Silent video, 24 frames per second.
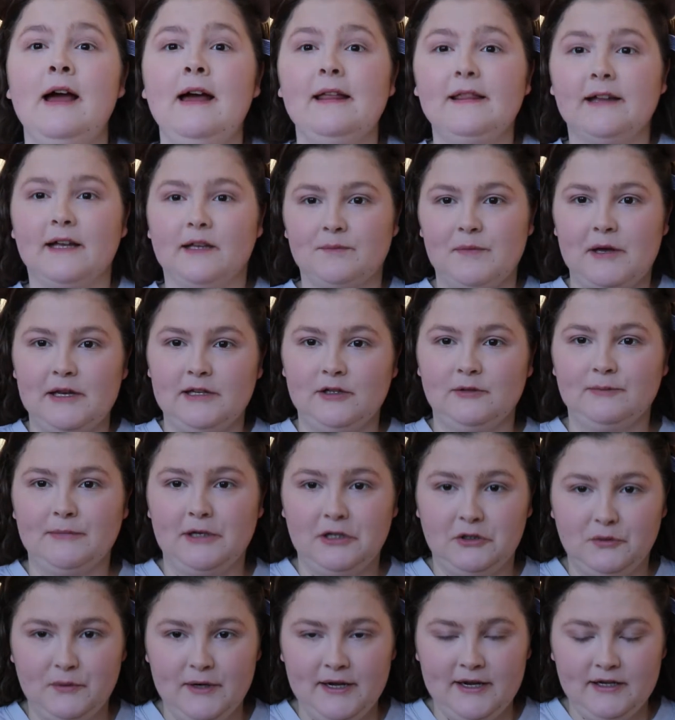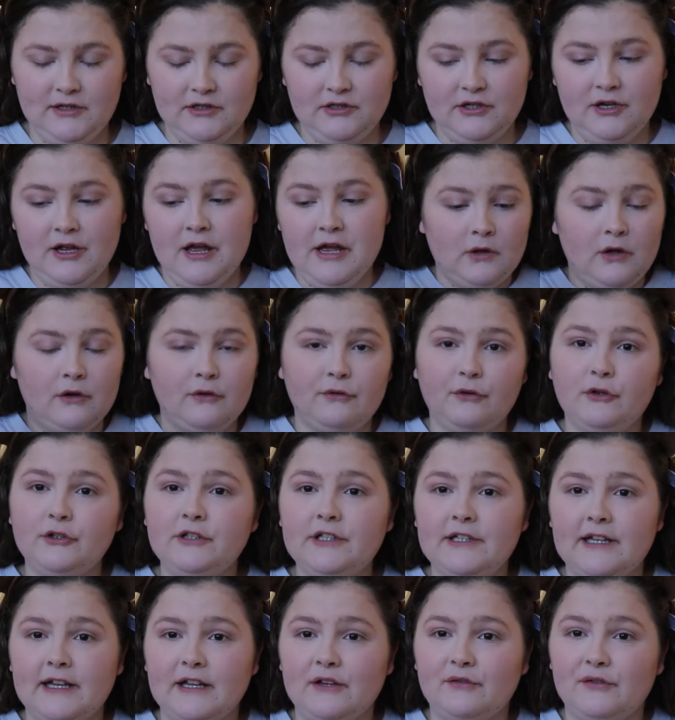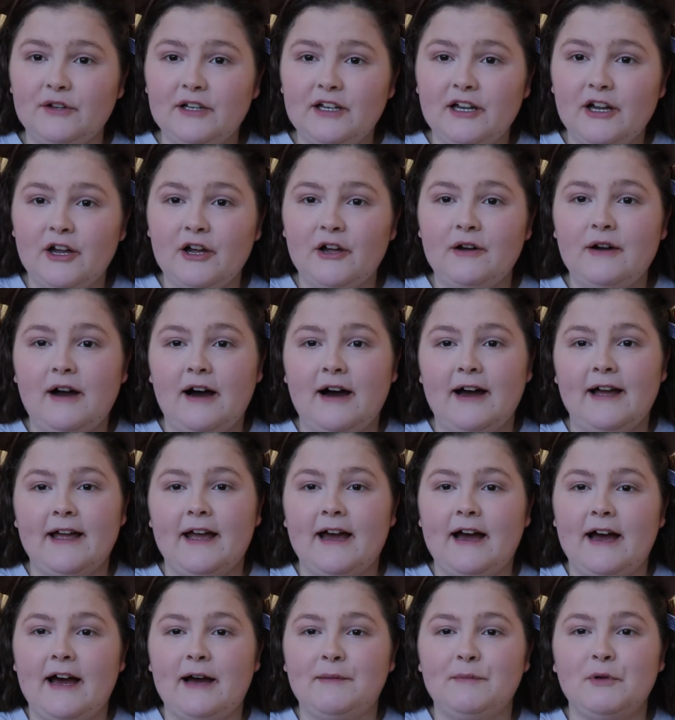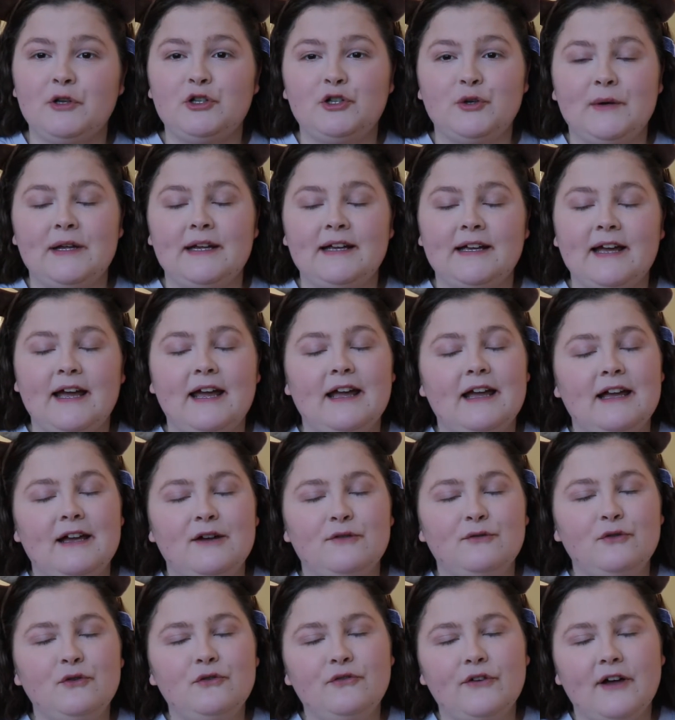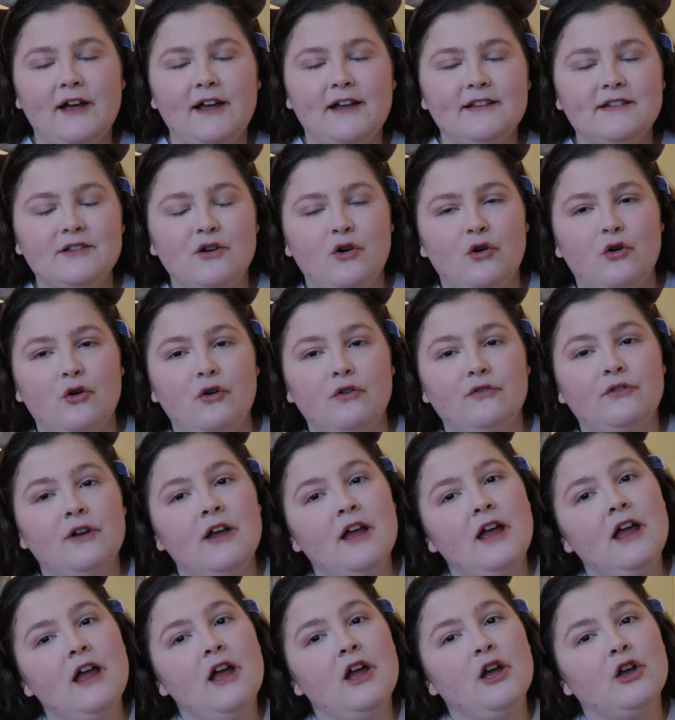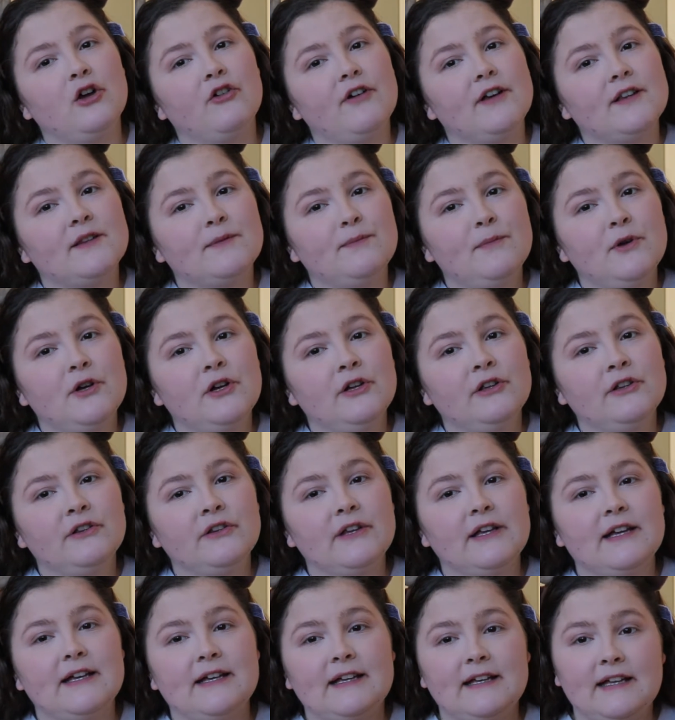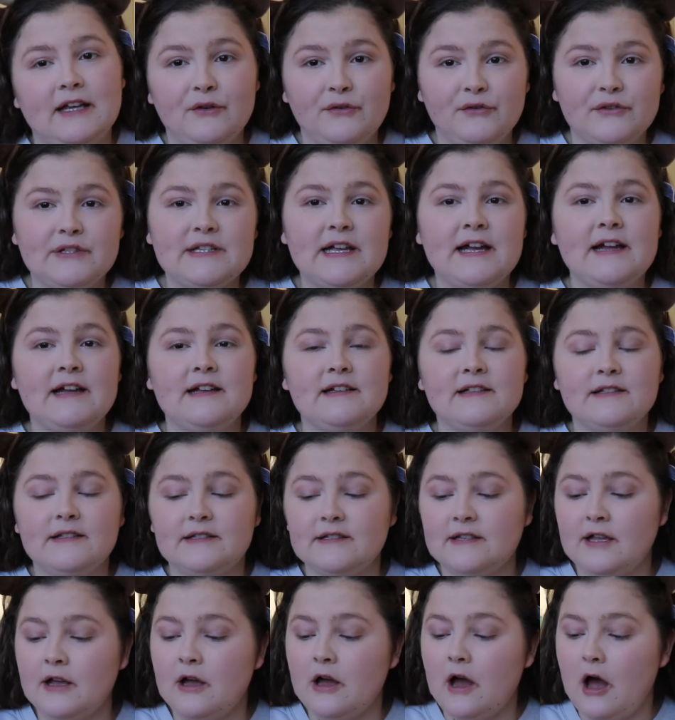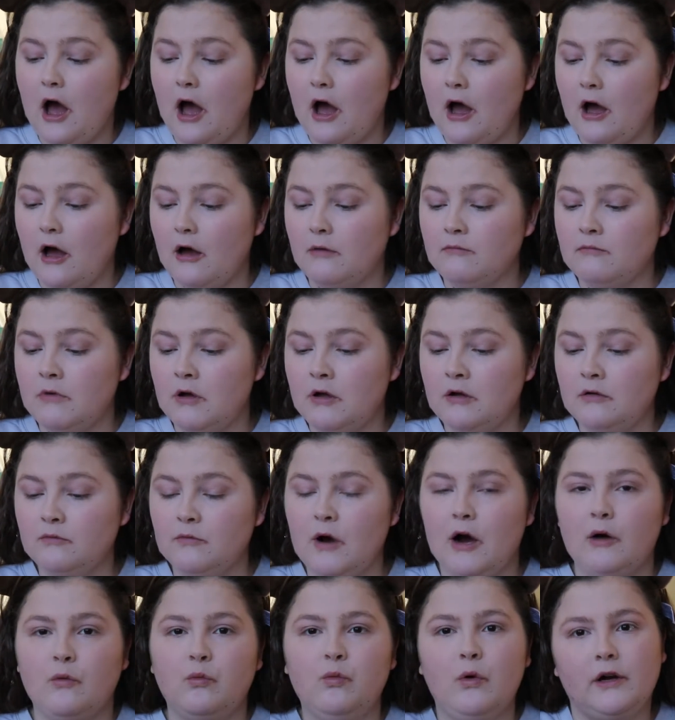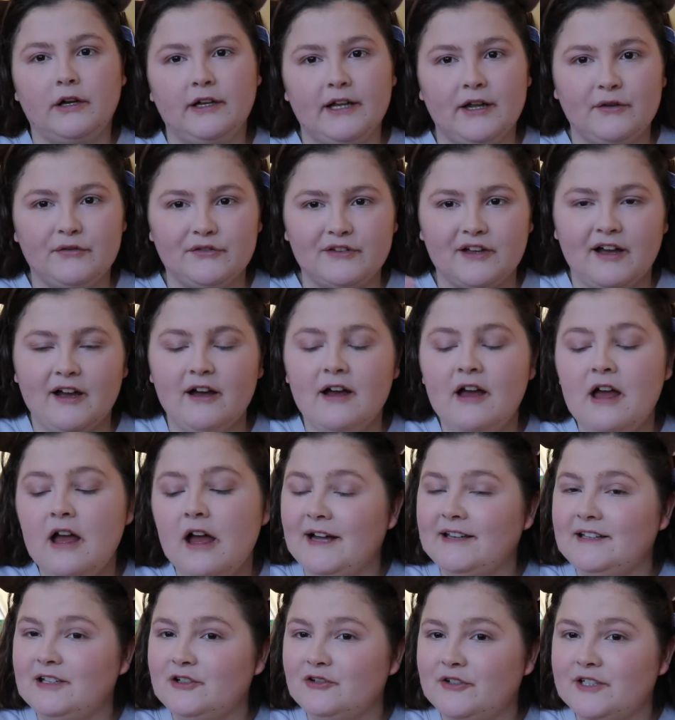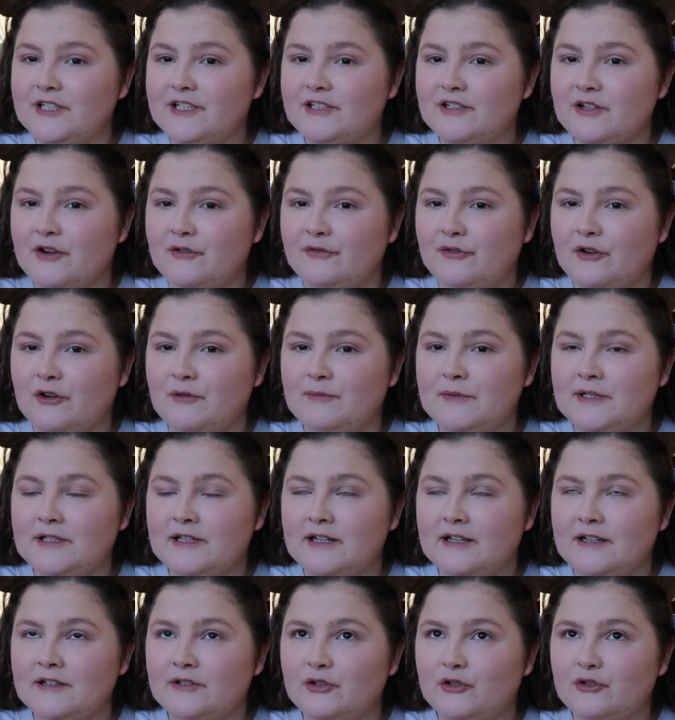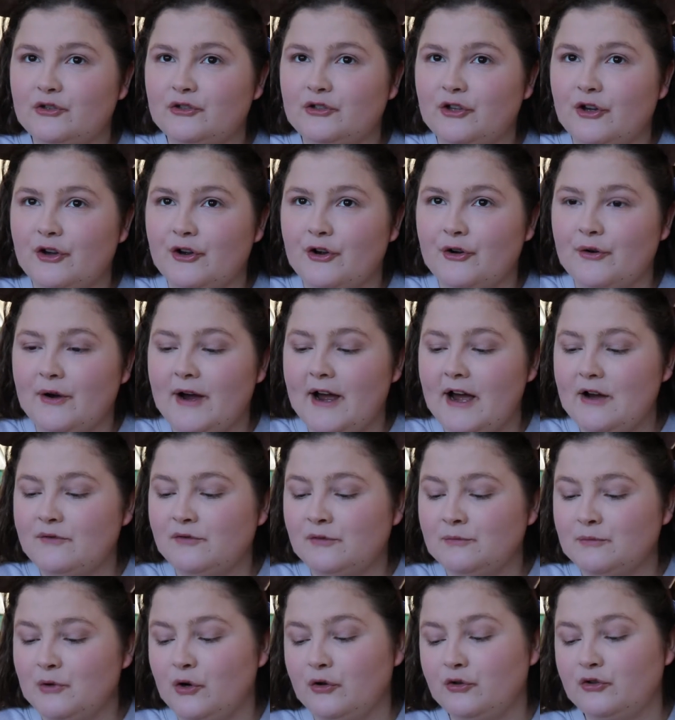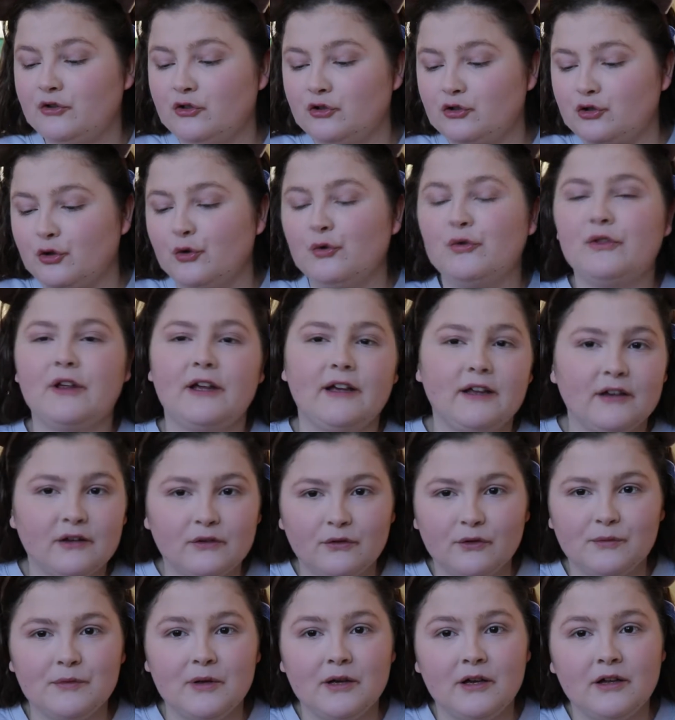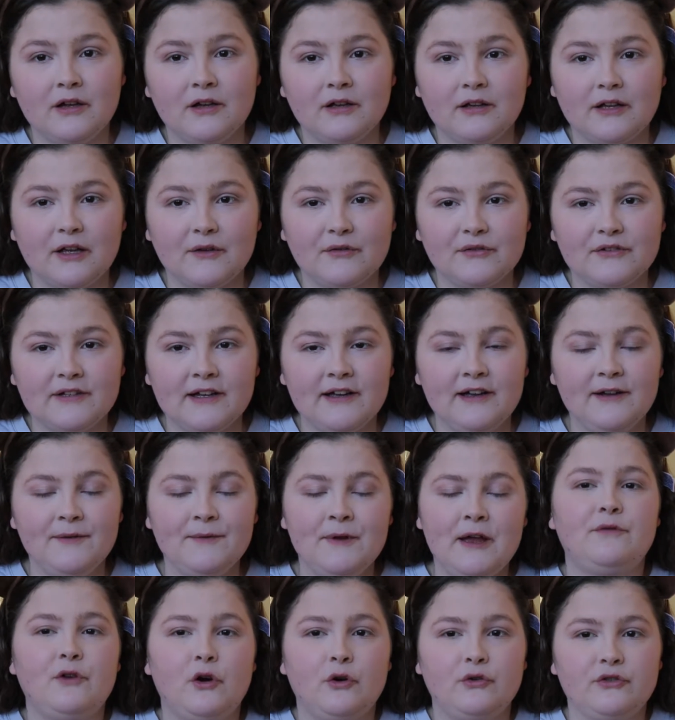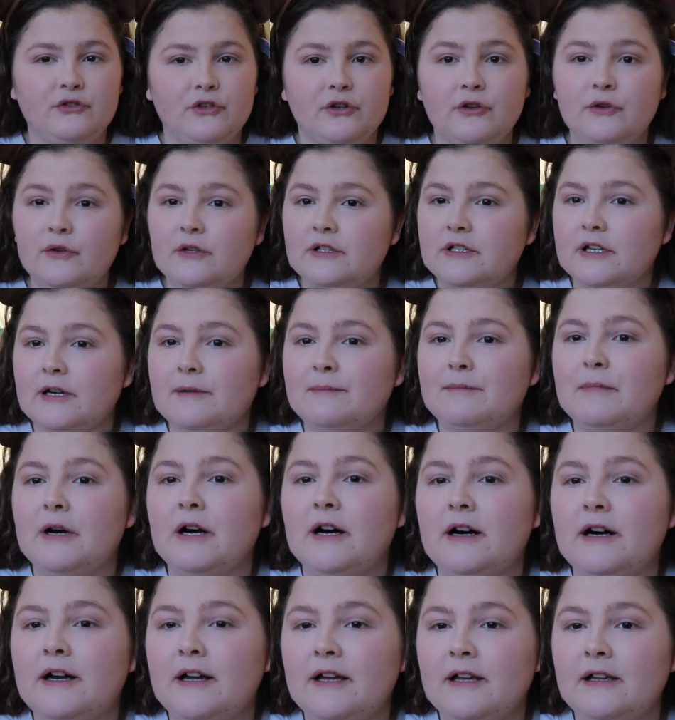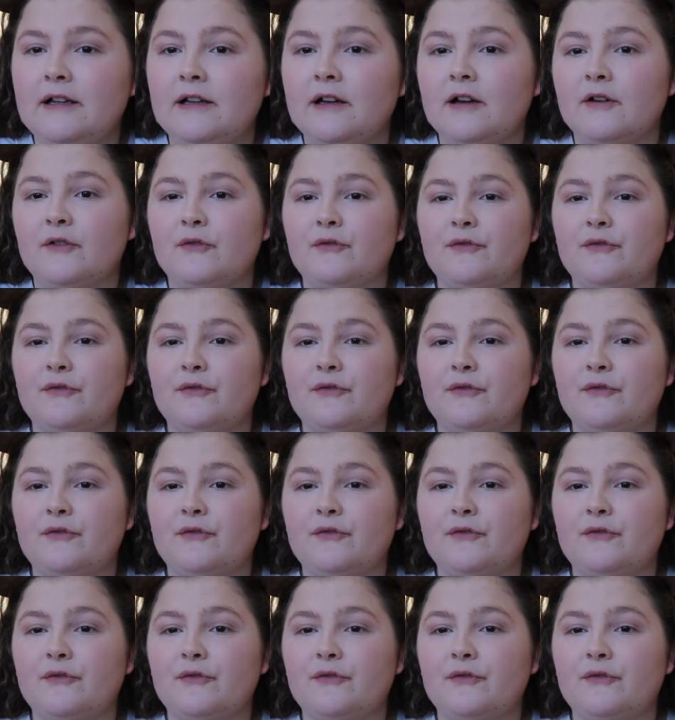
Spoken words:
that's mainly on my Twitch. For today's video, I am doing a full face of Christmas gift sets. Well, one gift set. I did already start filming this, so I have unboxed 2 things from the gift set. I've also done my